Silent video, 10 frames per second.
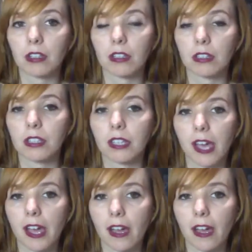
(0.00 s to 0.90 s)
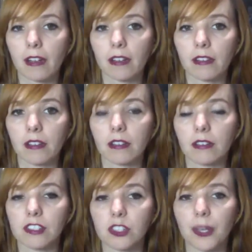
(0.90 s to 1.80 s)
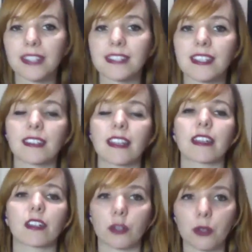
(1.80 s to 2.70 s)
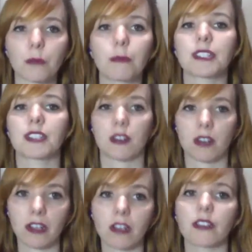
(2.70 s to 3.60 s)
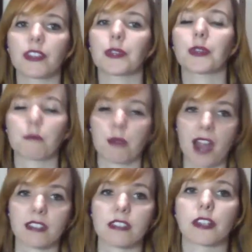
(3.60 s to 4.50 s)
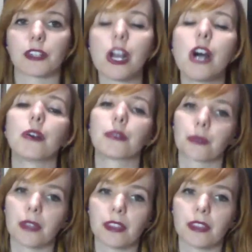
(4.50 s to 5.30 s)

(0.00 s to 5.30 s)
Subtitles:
yeah. So we can send like material that you can practice on your own with you.